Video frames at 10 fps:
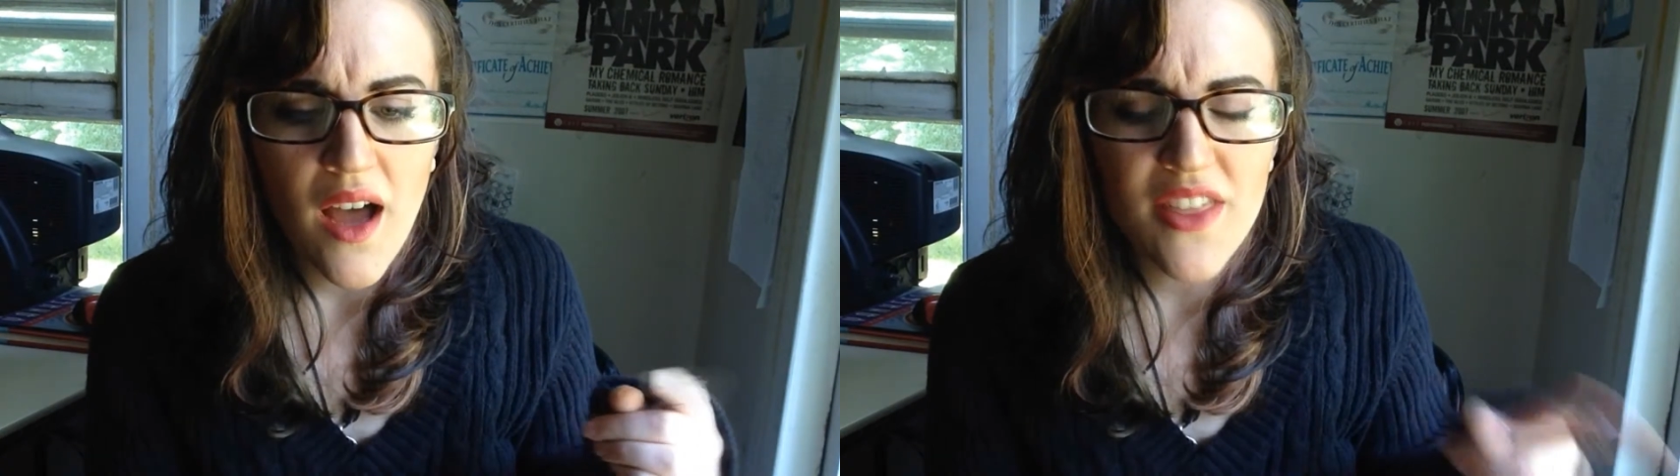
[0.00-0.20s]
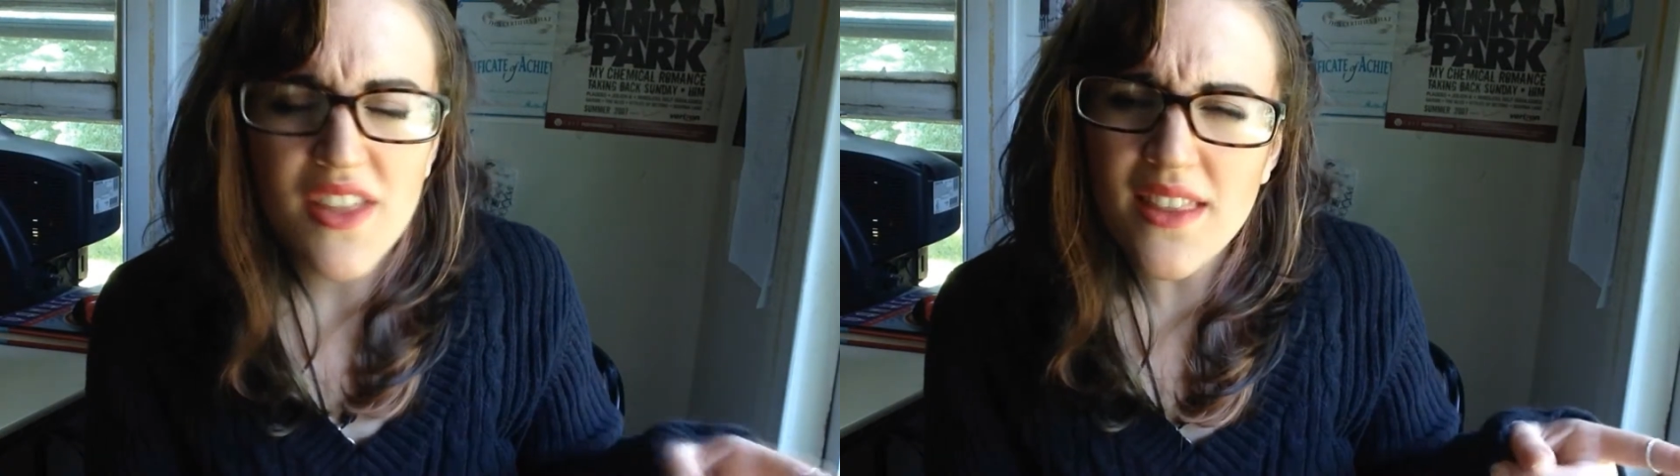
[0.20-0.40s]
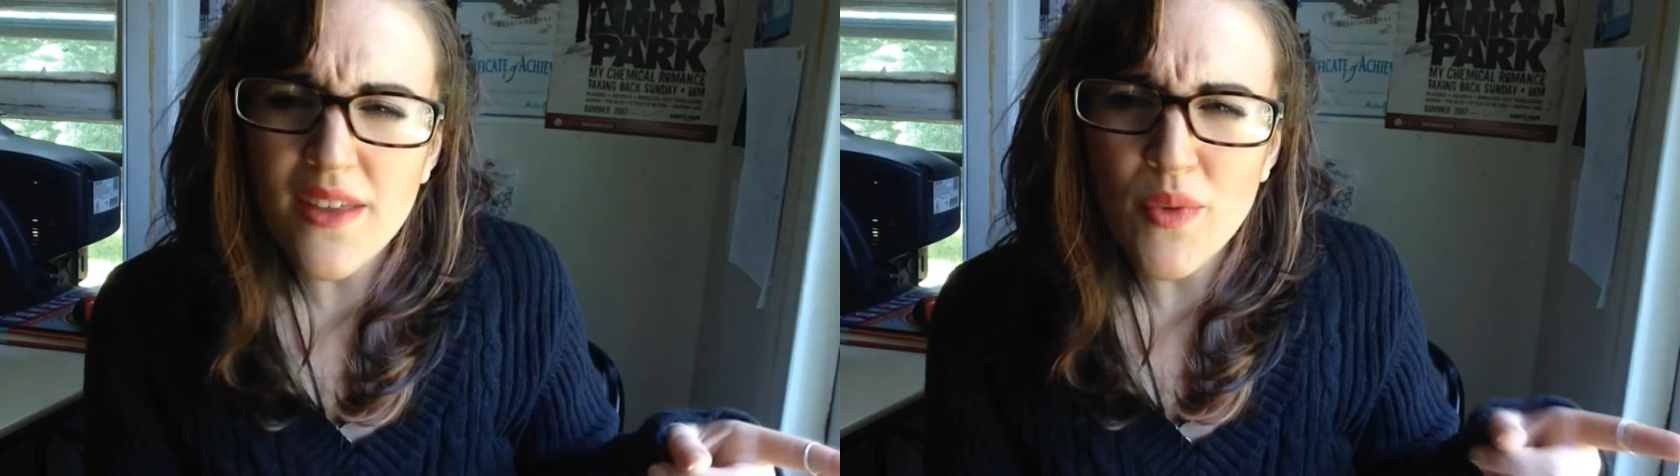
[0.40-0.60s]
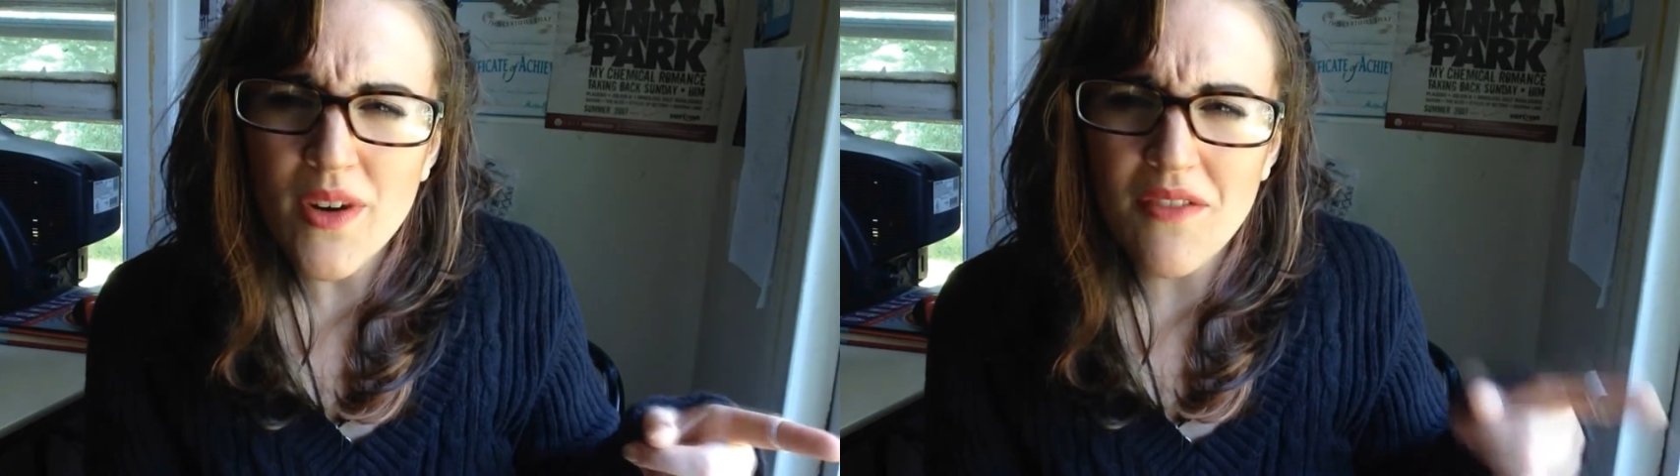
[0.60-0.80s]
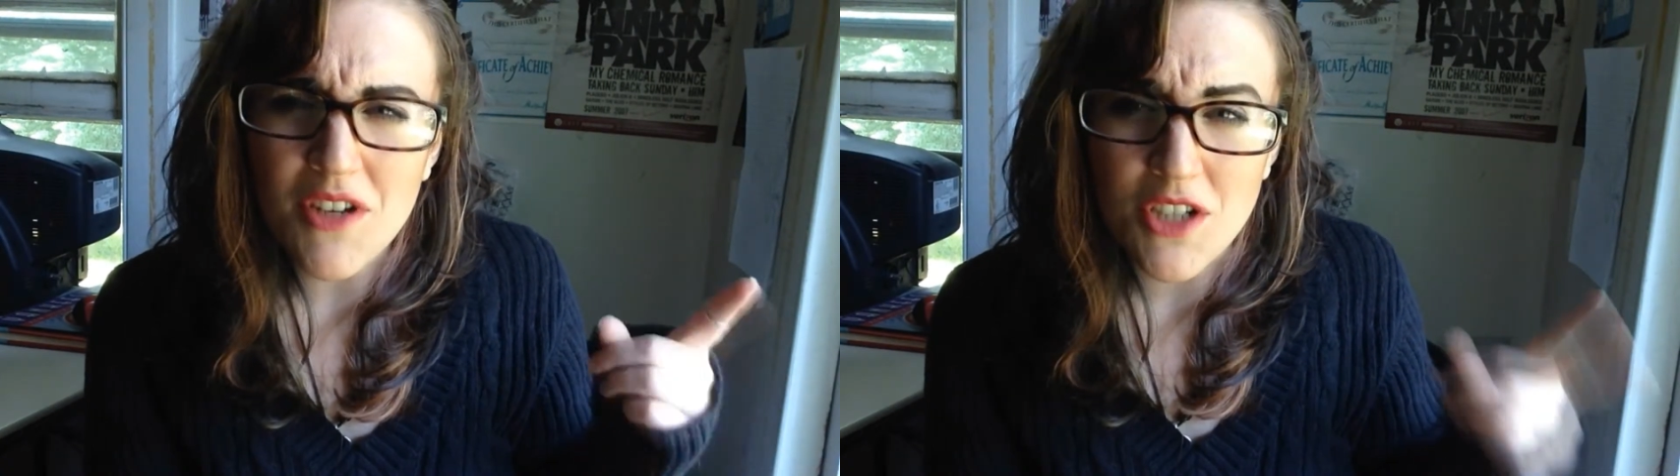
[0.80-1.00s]
think that
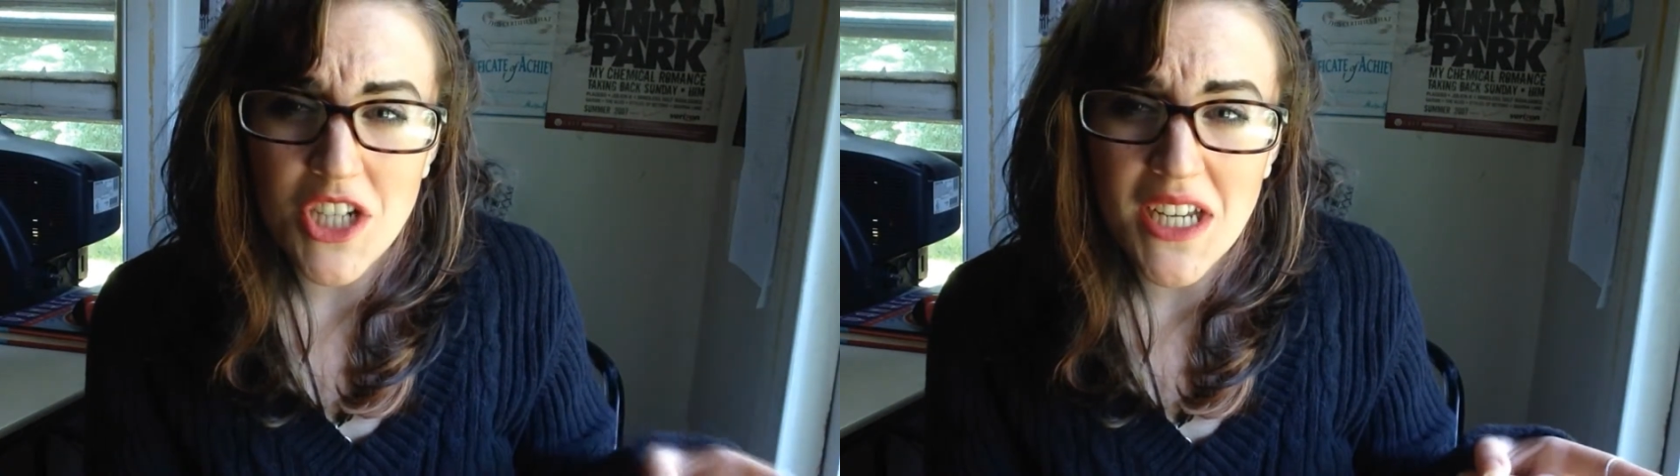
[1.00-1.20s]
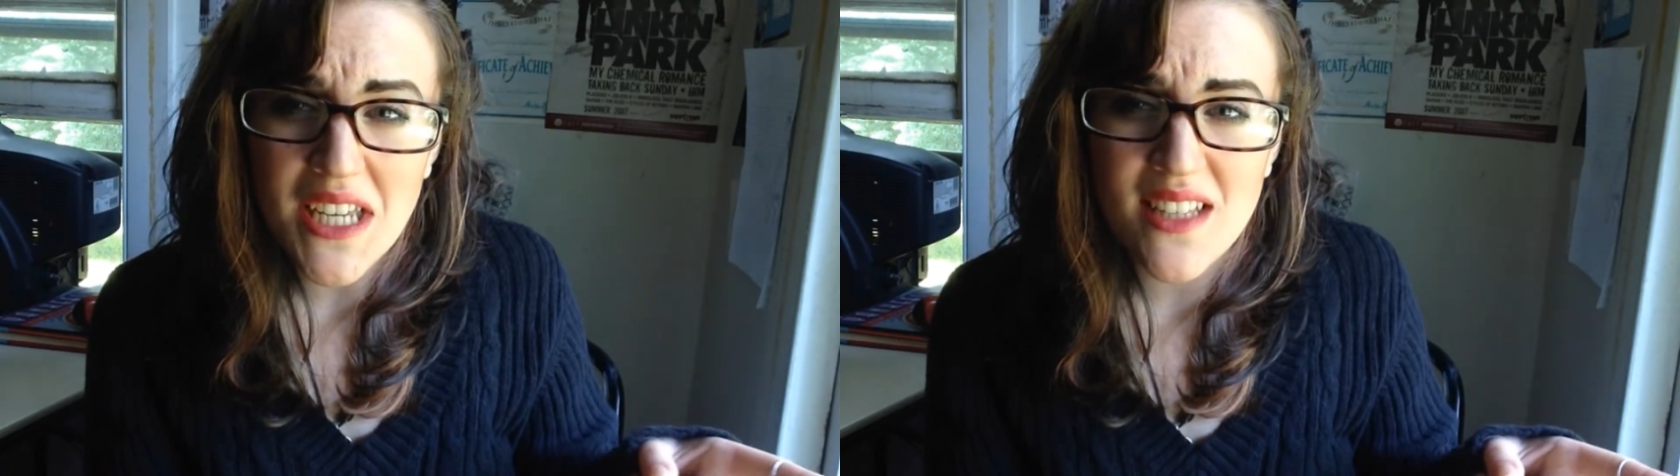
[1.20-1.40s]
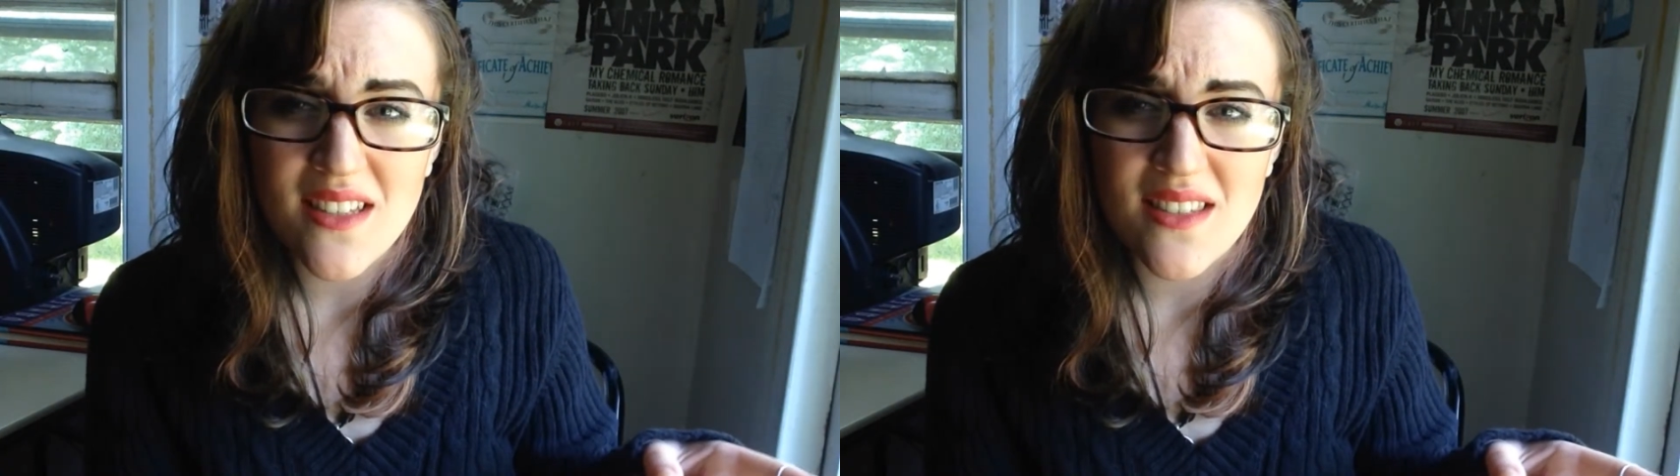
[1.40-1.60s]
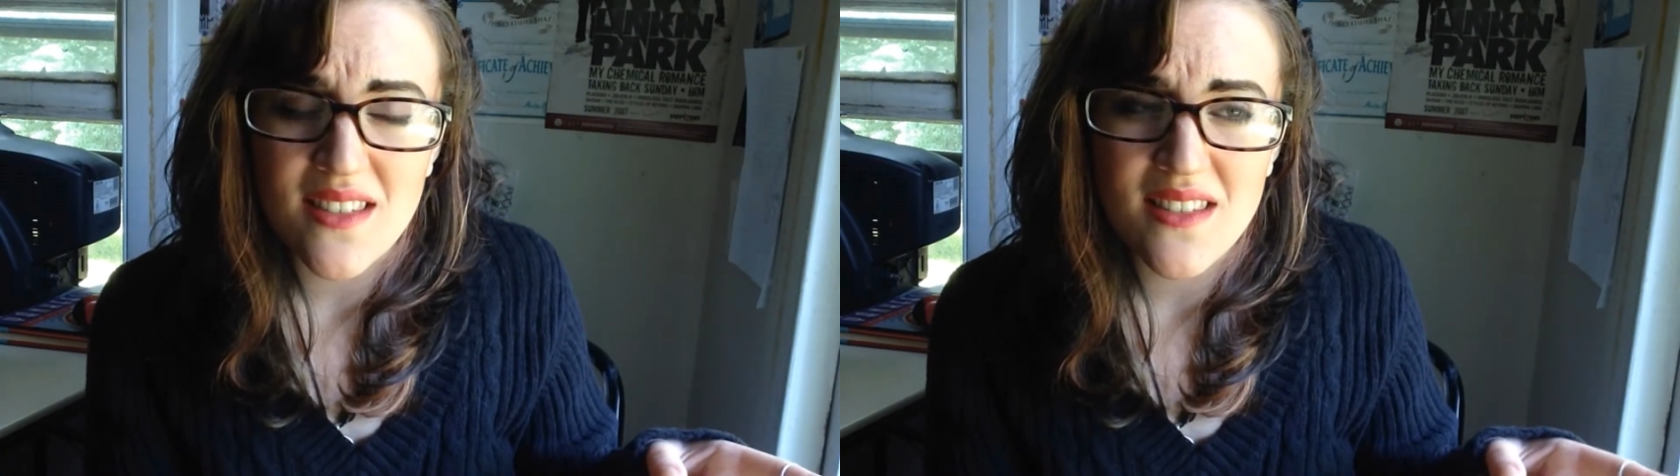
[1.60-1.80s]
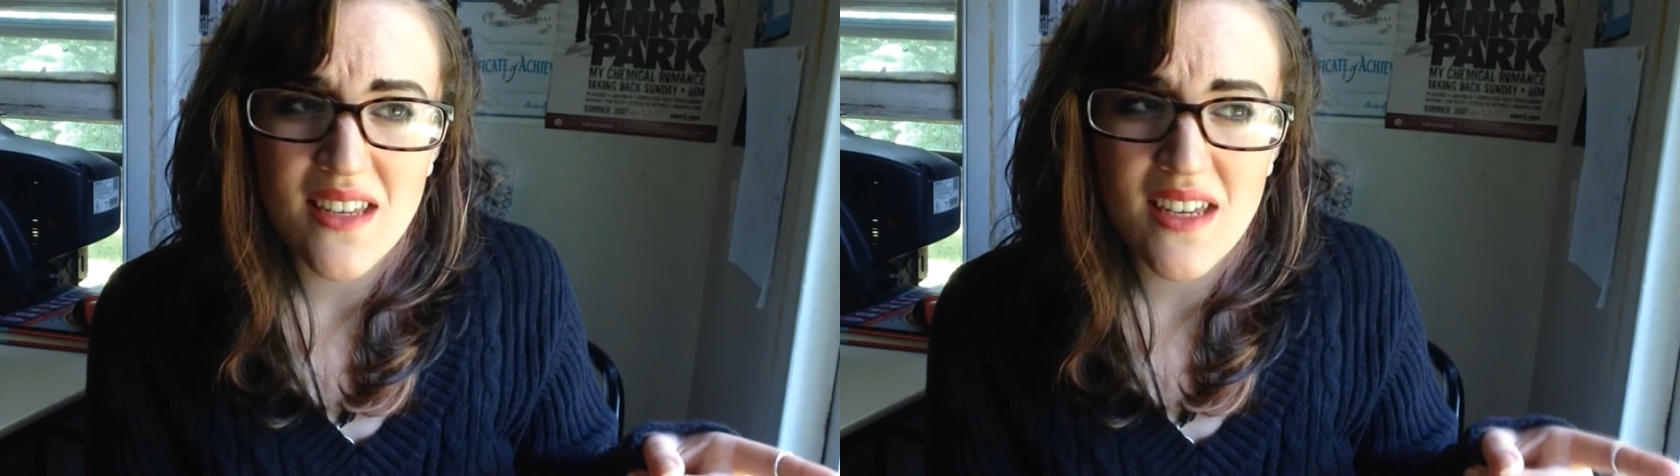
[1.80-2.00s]
one of your
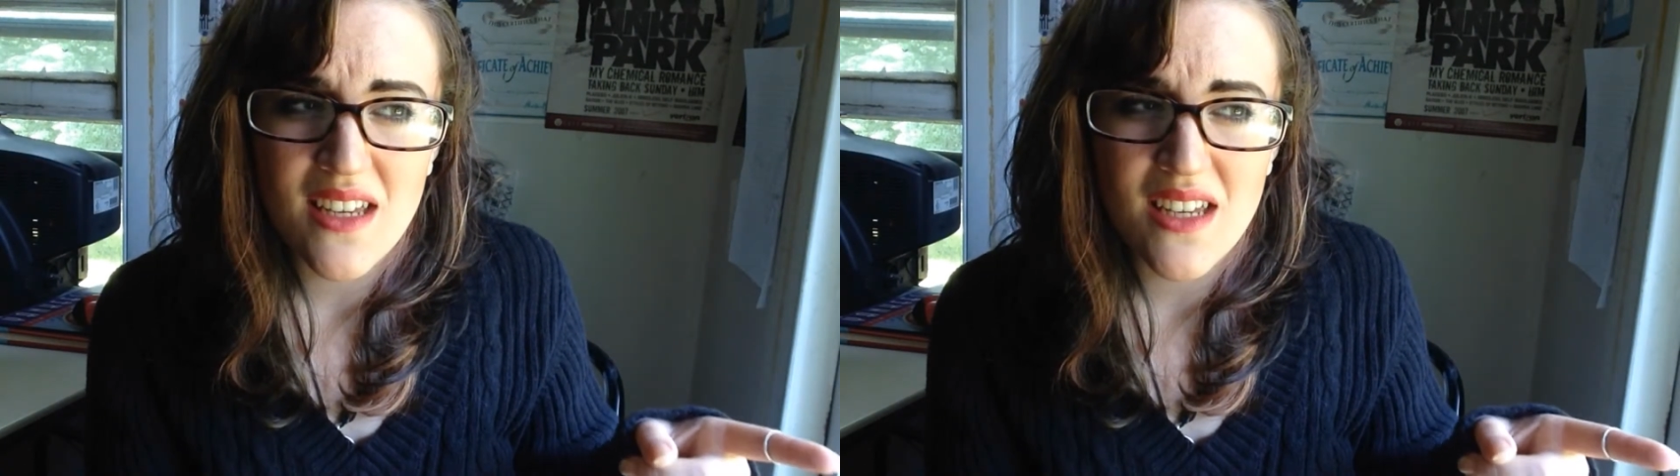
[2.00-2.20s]
chickens